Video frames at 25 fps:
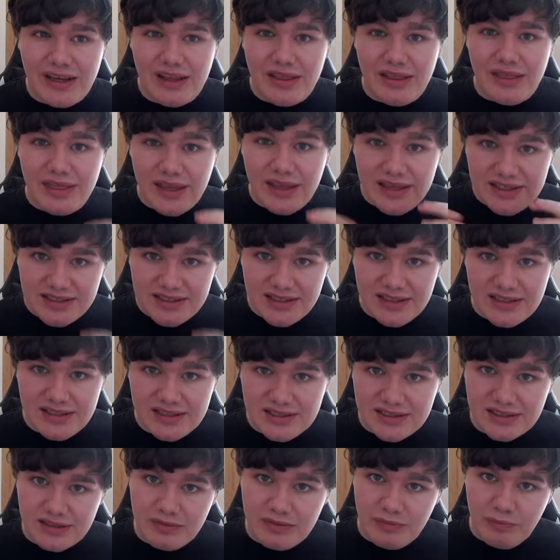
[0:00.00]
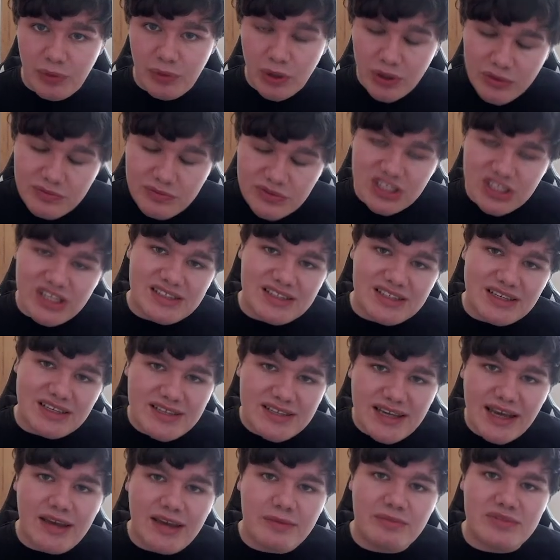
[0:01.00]
This is PUBG's
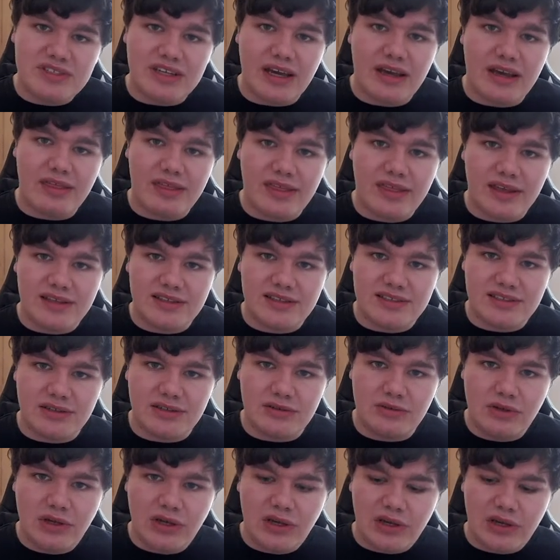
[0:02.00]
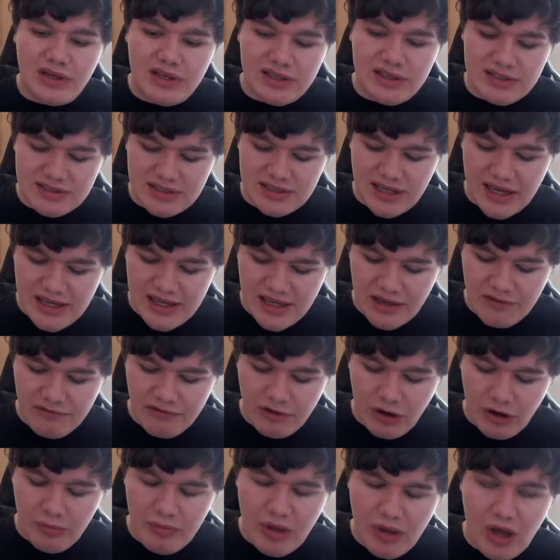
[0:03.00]
attempt, I think, to take it
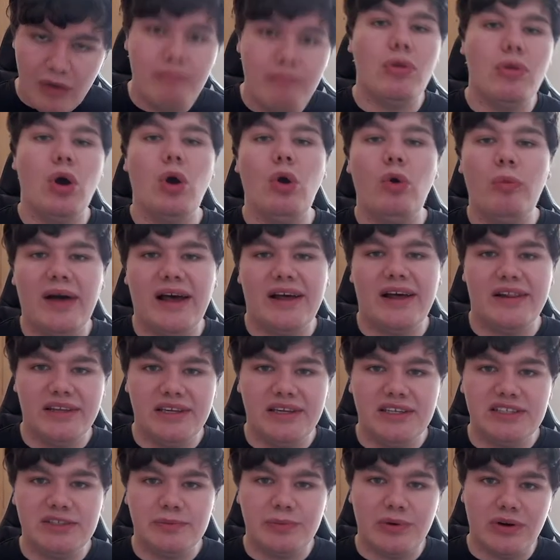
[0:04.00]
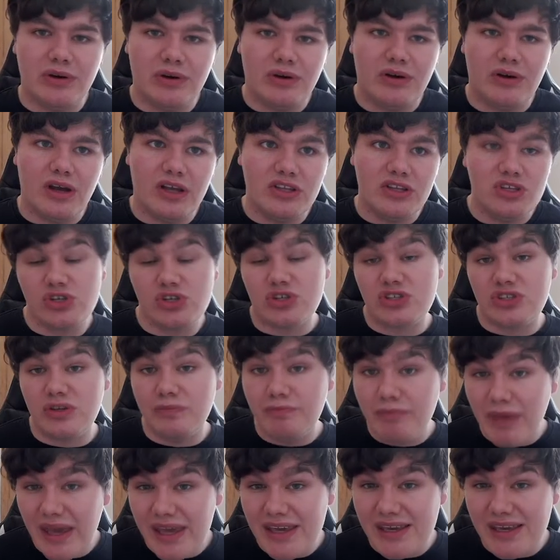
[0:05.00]
from a mobile esport and just to
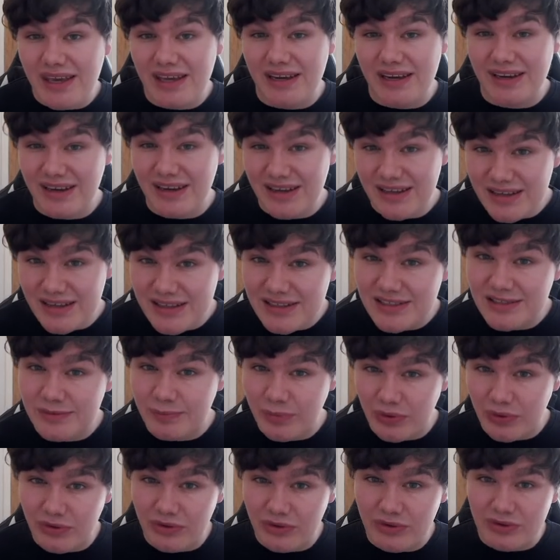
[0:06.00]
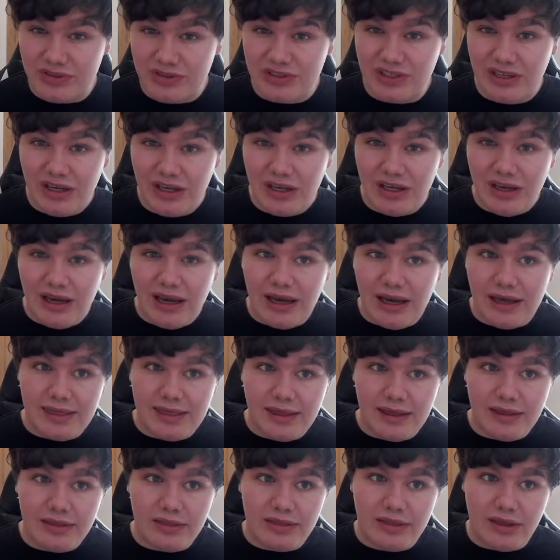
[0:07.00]
make it an esport. I
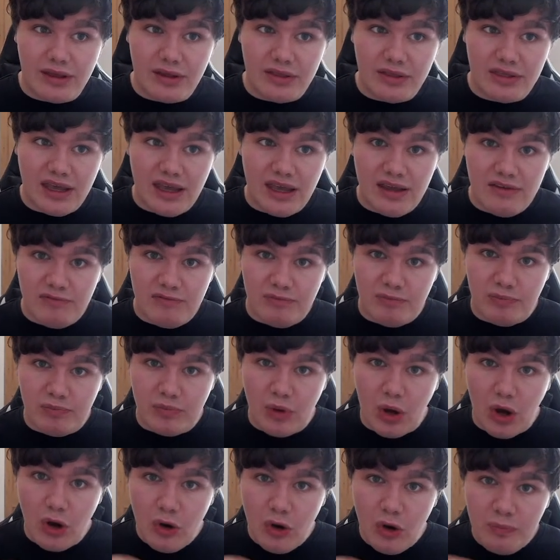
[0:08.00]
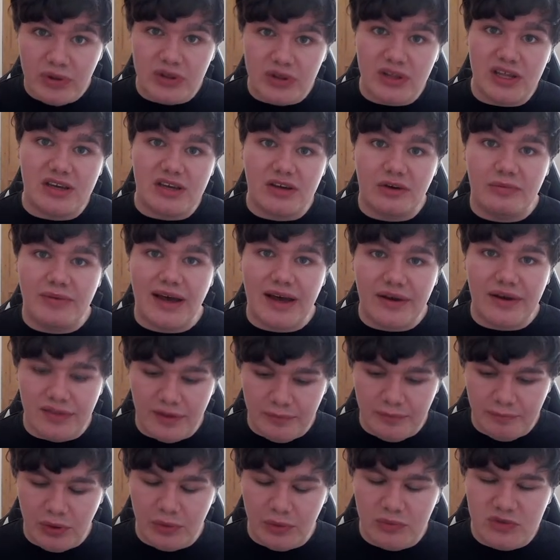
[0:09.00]
think that they've openly come out
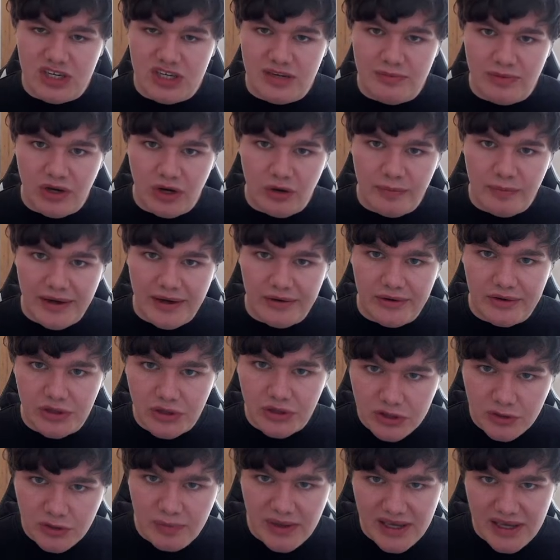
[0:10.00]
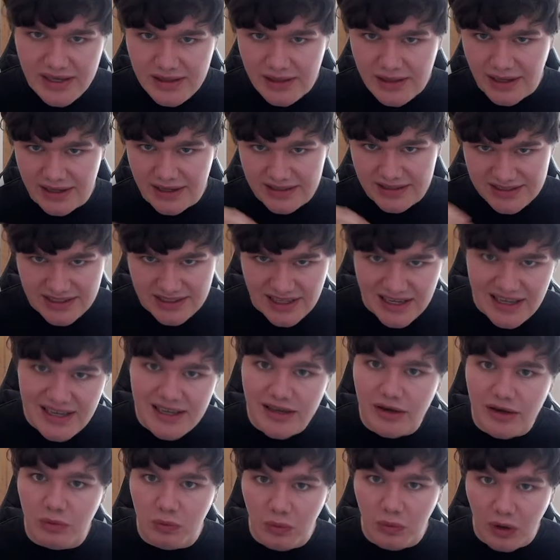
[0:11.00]
that PUBG Mobile could be like
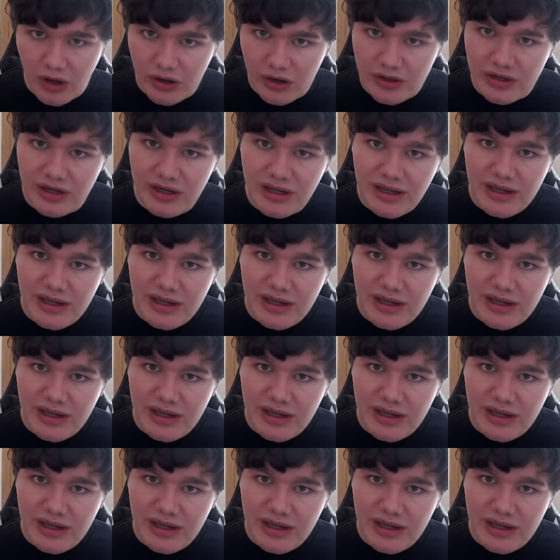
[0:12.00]
tier 1.